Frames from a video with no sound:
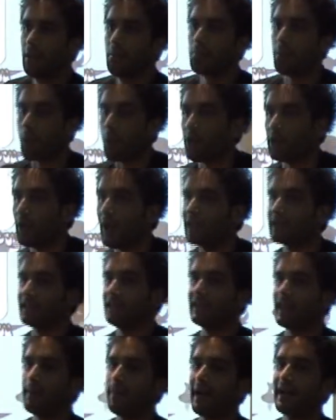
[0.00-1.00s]
But what you
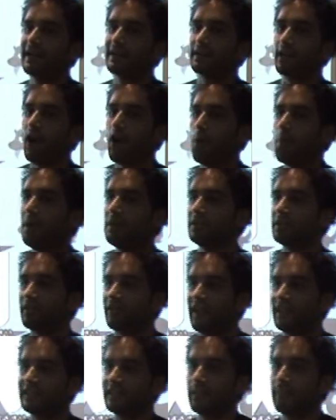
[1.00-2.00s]
actually get back is a whole bunch of
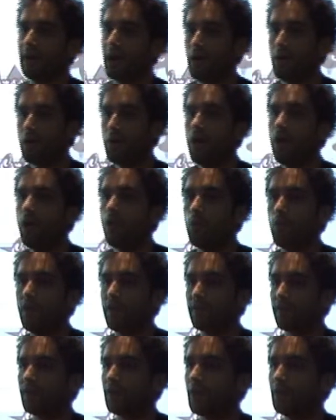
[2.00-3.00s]
XML
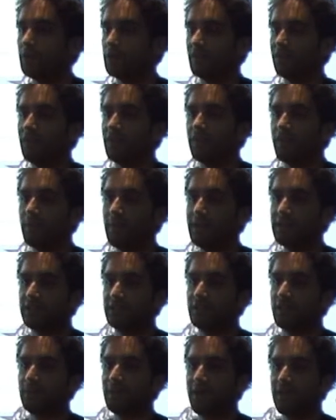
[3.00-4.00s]
with loads of
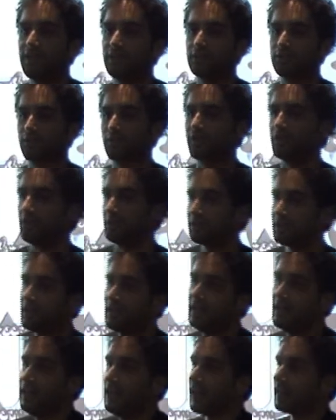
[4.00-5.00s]
information about those reviews.
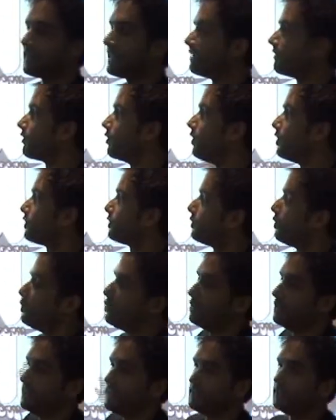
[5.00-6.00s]
And then, of course,
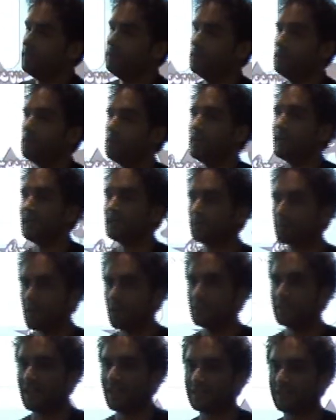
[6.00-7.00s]
all you need to do is
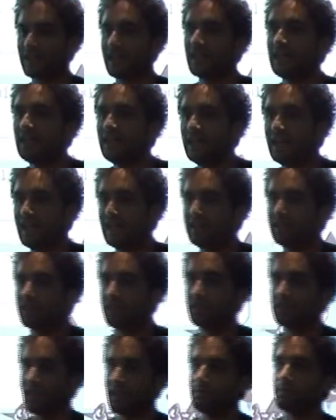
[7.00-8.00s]
process it into
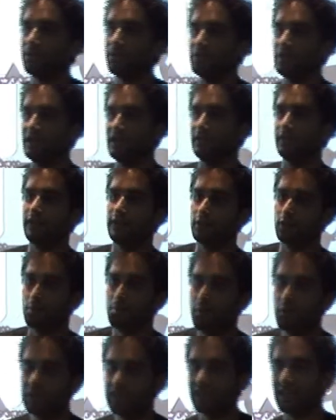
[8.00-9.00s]
the shape that you need for your
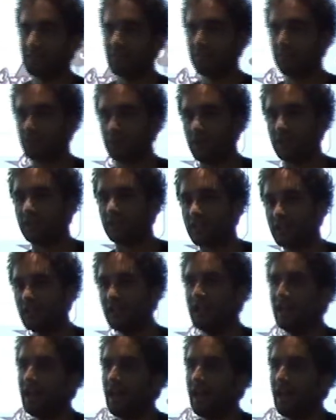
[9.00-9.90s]
reporting infrastructure.